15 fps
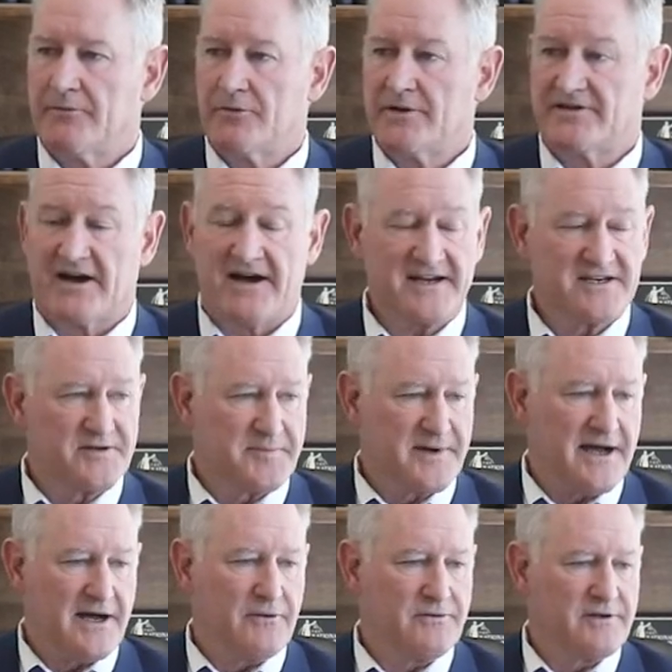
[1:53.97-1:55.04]
We talked
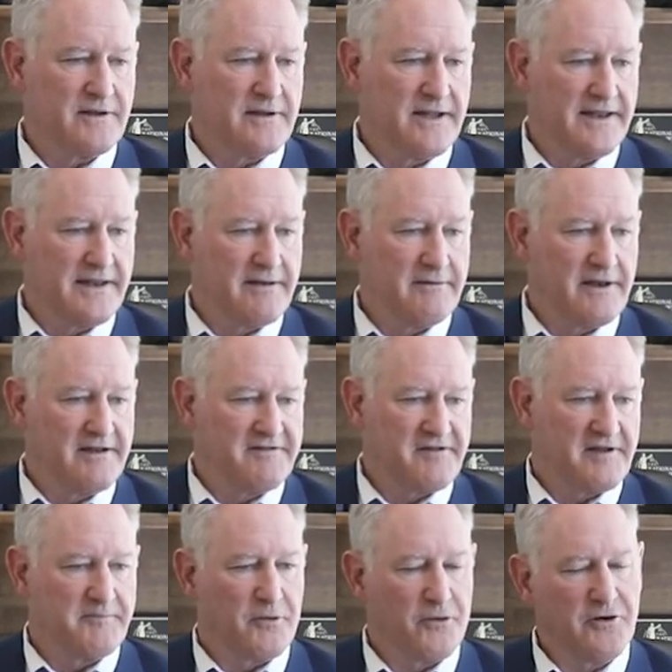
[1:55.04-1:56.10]
about, and
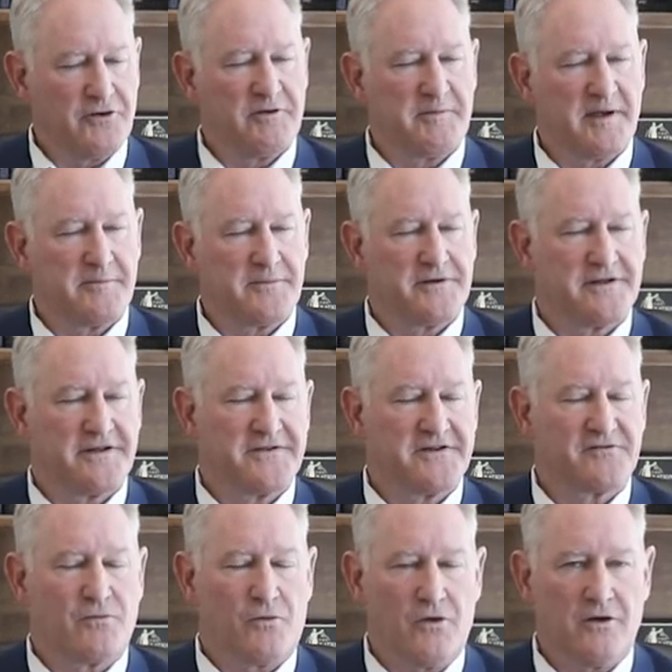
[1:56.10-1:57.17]
it's important to remember that
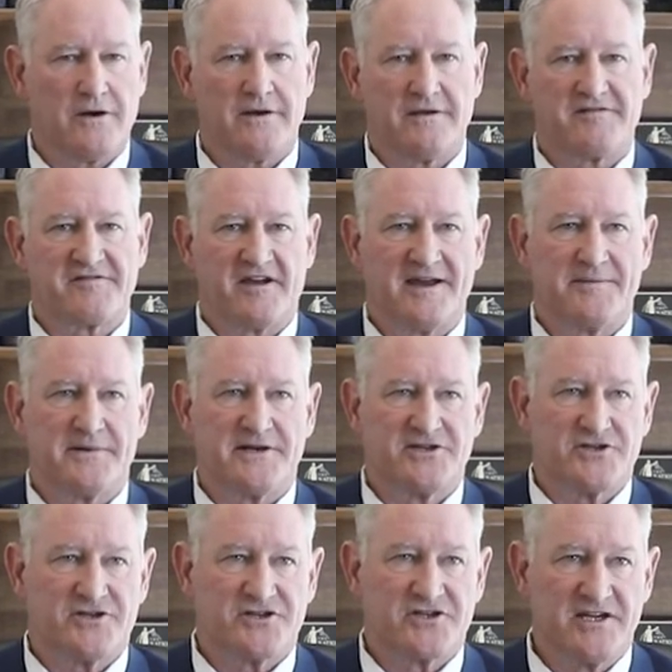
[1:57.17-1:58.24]
this warrant signed by
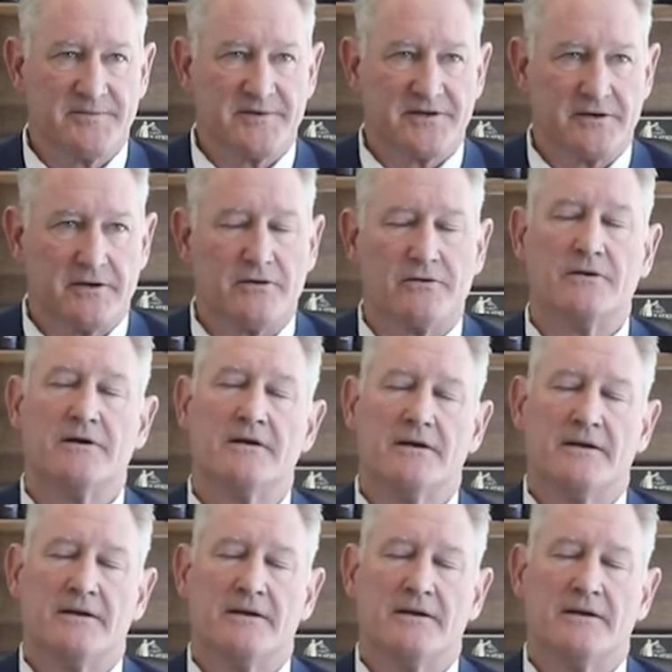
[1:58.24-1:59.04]
Judge Kibido